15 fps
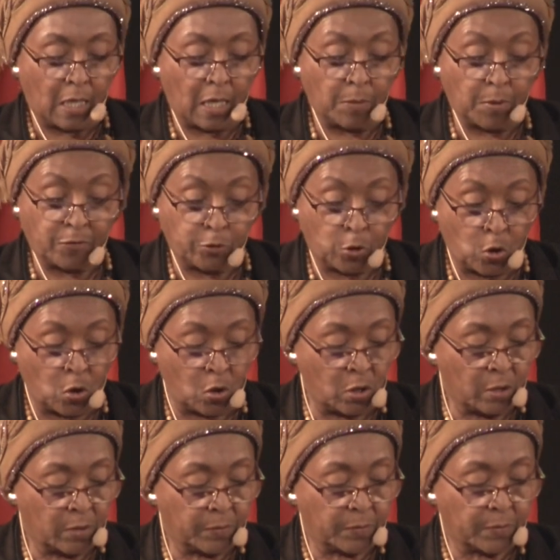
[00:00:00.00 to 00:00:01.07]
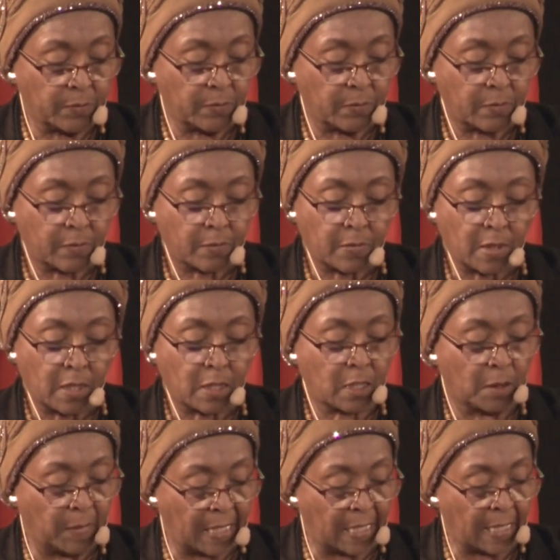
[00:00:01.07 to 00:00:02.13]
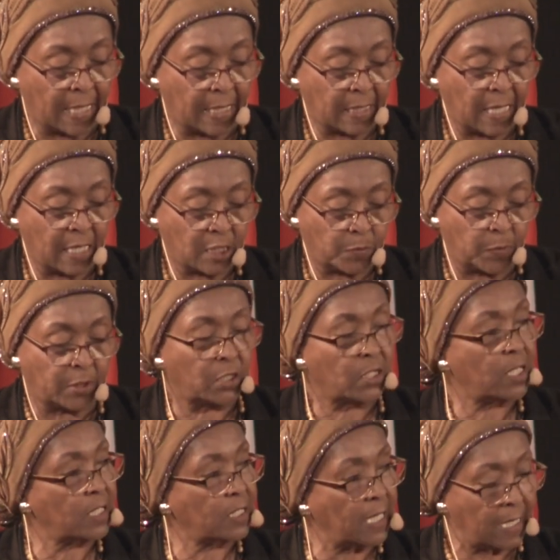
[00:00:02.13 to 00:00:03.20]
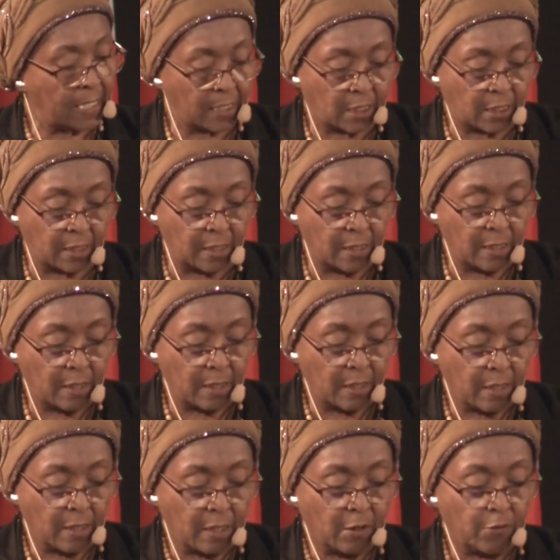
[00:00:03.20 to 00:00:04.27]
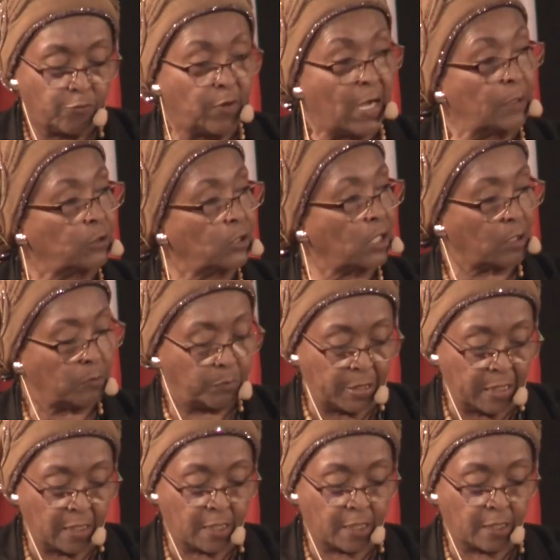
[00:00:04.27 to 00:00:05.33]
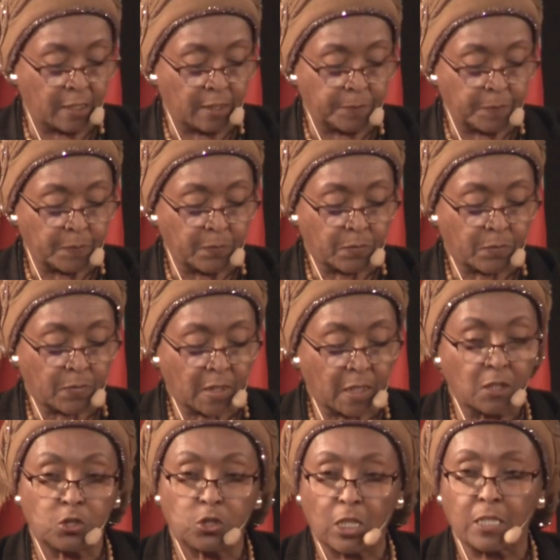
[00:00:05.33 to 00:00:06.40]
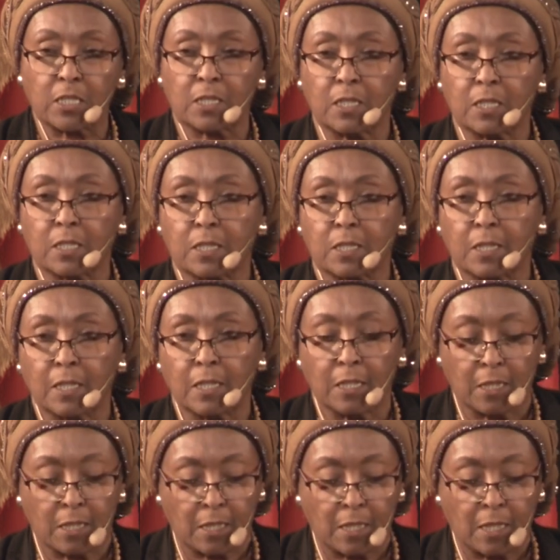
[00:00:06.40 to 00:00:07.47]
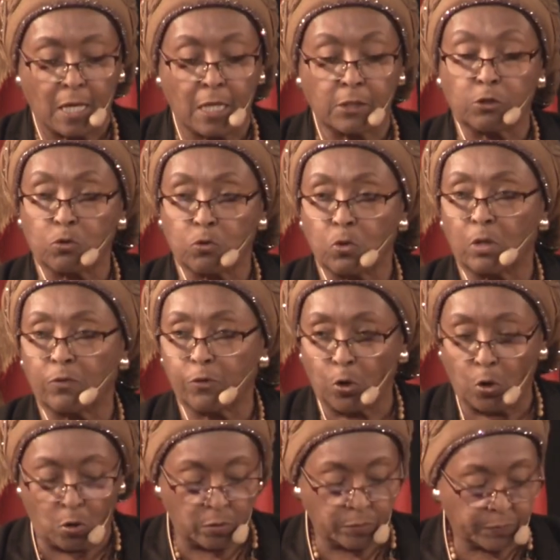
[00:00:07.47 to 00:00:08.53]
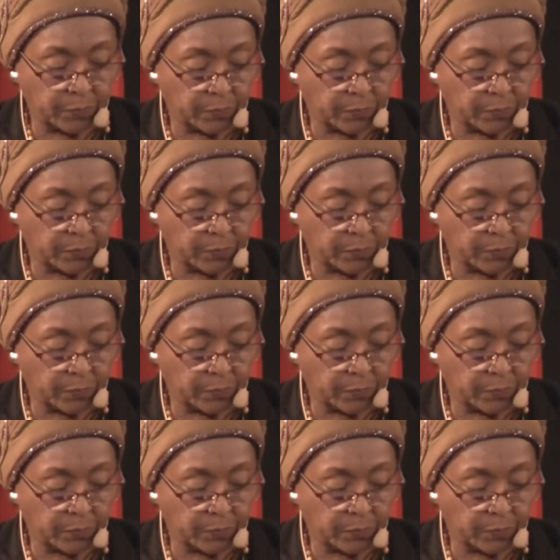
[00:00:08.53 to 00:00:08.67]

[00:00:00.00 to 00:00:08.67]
Above all, Somaliland has built a society founded on peace, justice, and the rule of law.